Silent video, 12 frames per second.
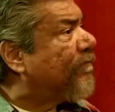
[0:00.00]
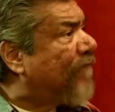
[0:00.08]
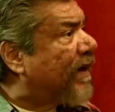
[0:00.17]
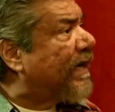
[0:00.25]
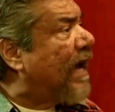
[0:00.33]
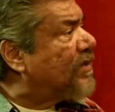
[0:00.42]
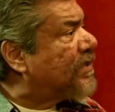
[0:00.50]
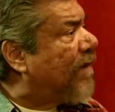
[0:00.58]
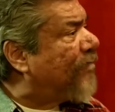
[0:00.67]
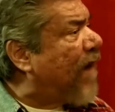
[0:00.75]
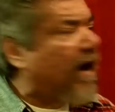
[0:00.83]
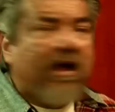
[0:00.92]
fucking house is
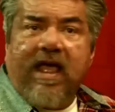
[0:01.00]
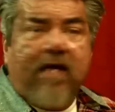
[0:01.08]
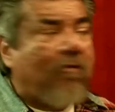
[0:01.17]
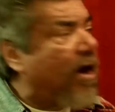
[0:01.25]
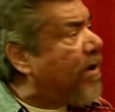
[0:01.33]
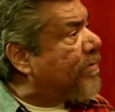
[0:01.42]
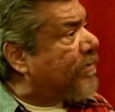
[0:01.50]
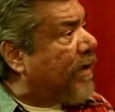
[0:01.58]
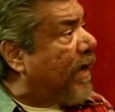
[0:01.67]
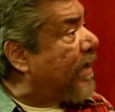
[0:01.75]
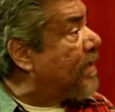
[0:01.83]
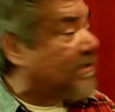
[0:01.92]
on fire? Hey, well,
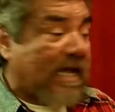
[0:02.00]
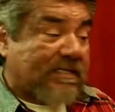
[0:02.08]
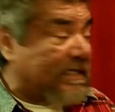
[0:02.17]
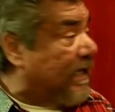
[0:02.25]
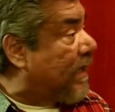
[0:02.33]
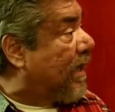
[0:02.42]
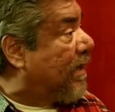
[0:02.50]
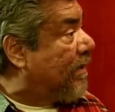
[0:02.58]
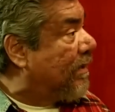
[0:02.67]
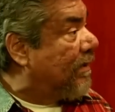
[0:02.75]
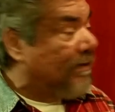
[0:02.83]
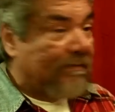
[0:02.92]
I guess that's it,
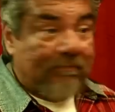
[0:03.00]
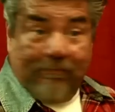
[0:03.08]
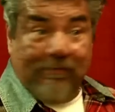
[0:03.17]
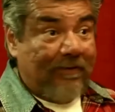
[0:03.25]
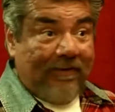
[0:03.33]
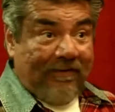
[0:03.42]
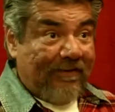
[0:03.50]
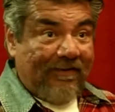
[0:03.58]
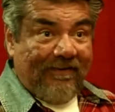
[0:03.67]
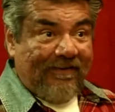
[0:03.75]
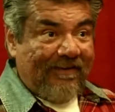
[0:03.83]
huh? They'll